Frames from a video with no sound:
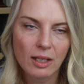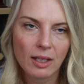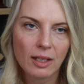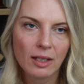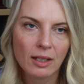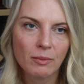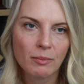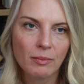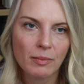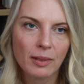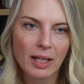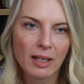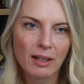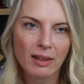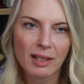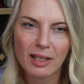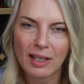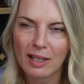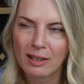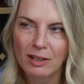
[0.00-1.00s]
um, I
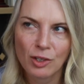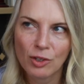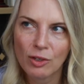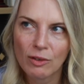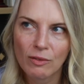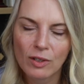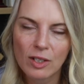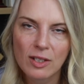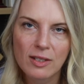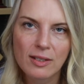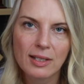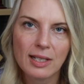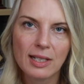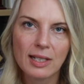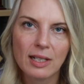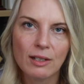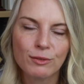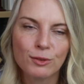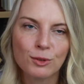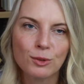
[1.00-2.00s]
think, at the university
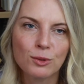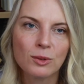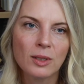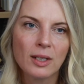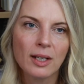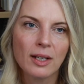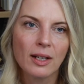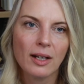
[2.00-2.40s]
level,